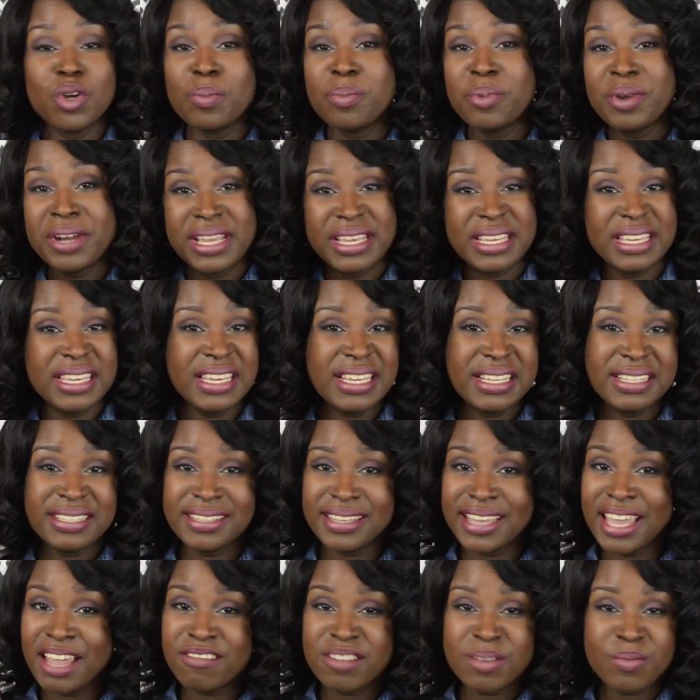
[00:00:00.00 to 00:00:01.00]
putting
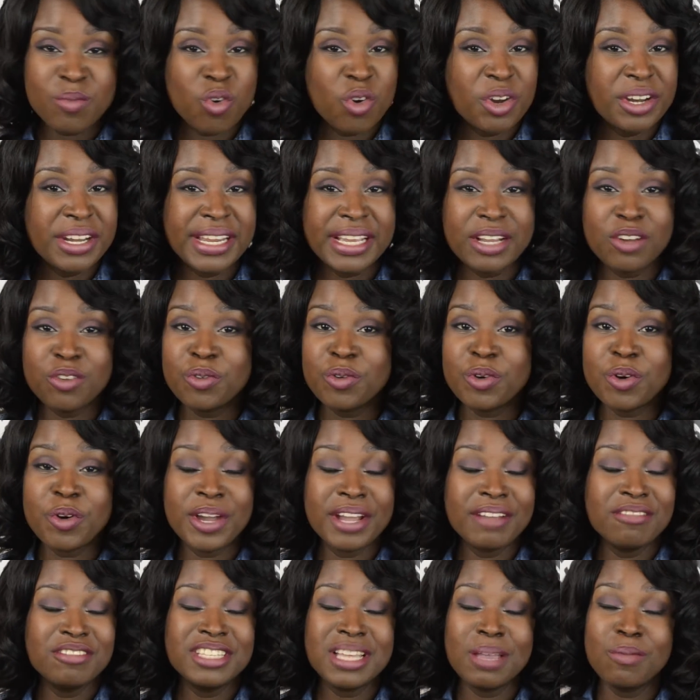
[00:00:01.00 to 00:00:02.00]
heat every morning
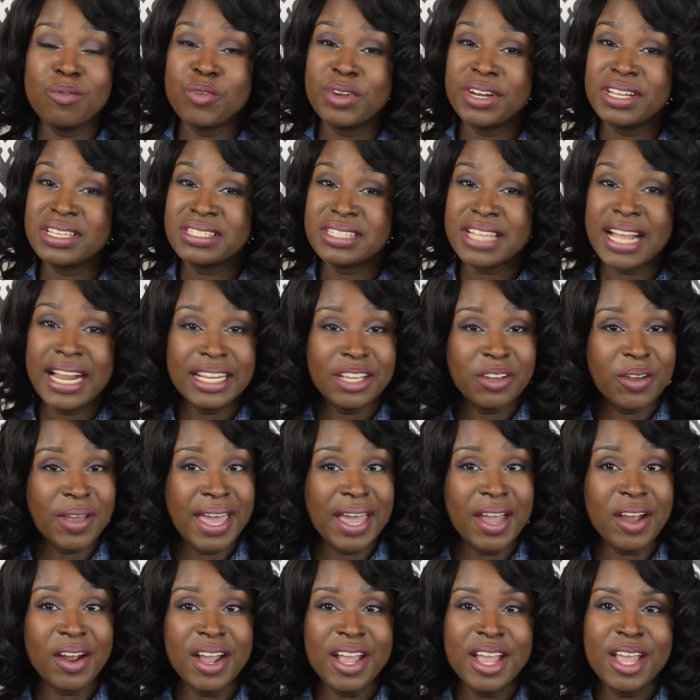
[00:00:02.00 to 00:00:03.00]
or every time you want to style your
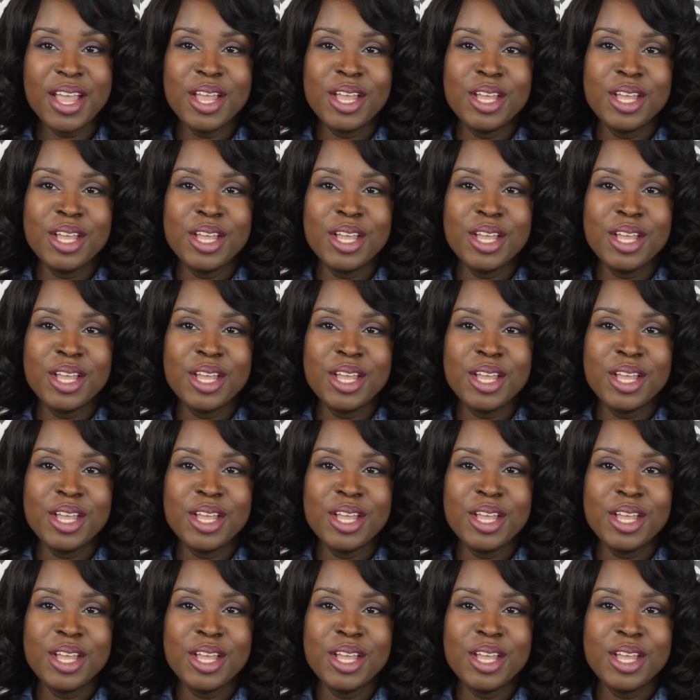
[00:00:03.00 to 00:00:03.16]
hair.